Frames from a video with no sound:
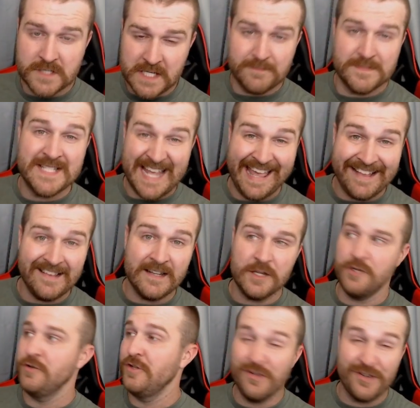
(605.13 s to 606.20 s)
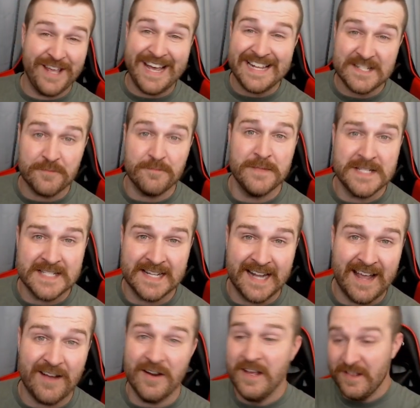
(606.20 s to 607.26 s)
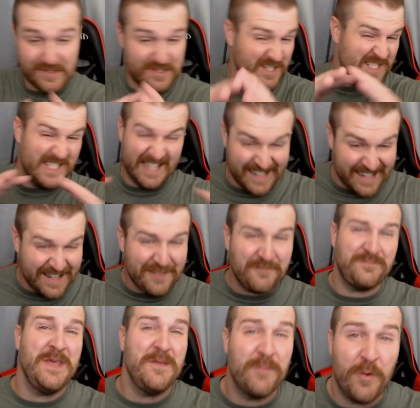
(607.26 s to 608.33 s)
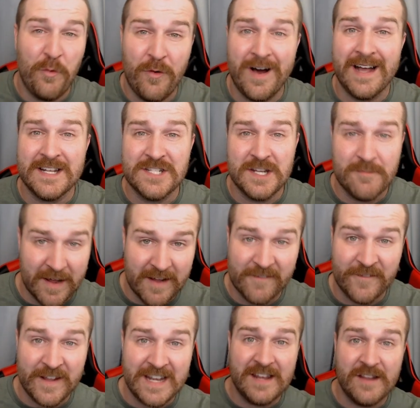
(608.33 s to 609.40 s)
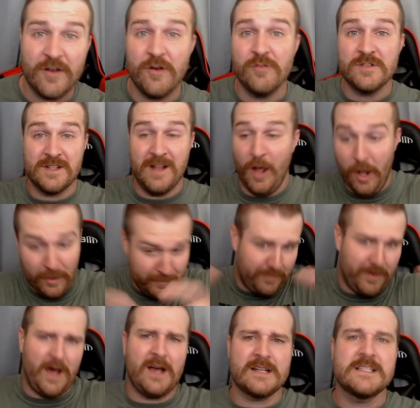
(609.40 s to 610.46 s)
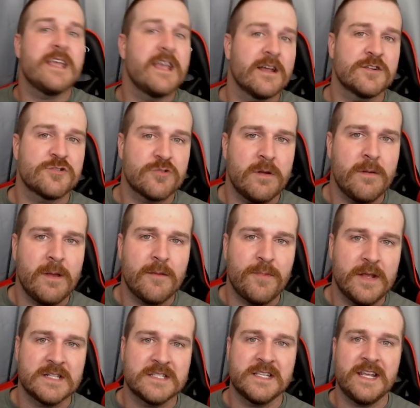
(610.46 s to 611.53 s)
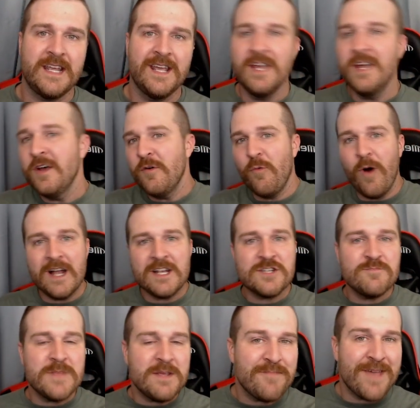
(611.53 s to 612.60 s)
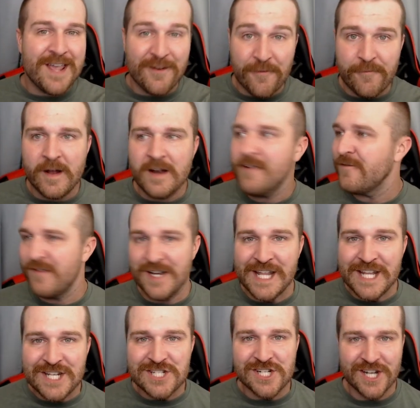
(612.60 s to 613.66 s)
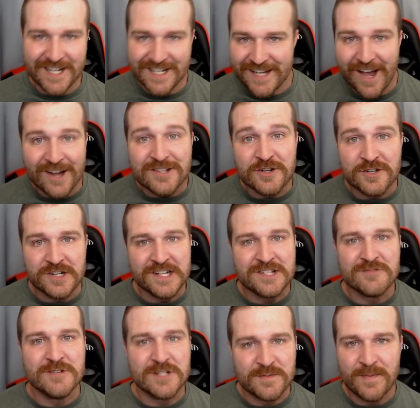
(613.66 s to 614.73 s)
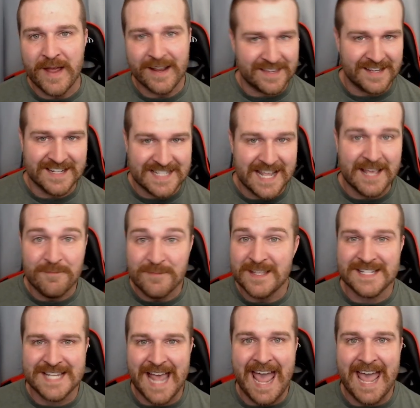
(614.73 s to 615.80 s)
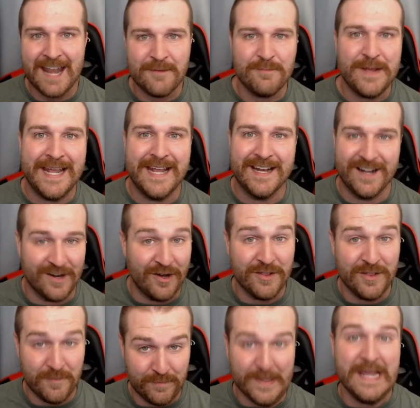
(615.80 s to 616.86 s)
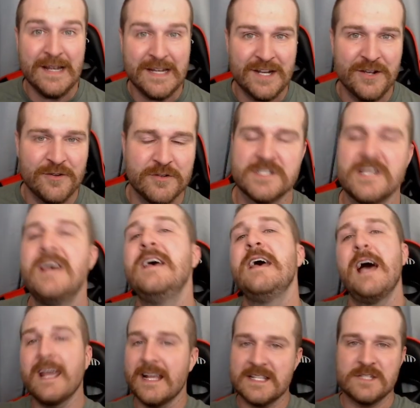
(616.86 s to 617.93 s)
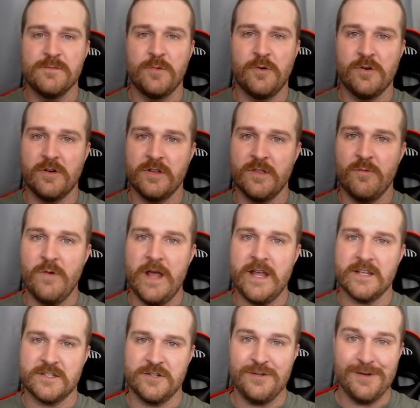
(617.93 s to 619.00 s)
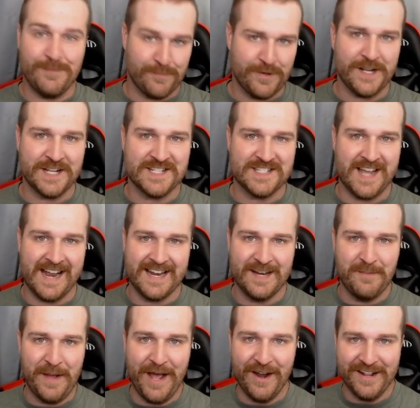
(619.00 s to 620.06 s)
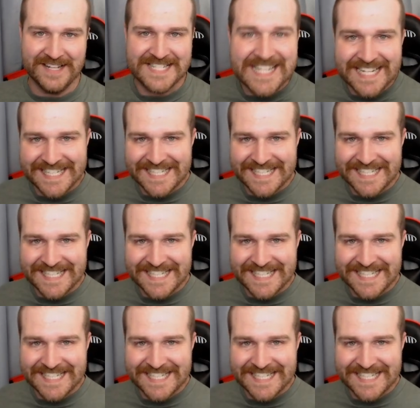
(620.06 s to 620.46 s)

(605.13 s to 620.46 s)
I'm telling you, you guys are missing out. There's a ton of people watching my video unboxing a streaming PC. Watch me make fun of Ninja and Dr. Disrespect and Tim the Tat Man and all the big dudes. I got some more on the way too. I'm pretty excited about it.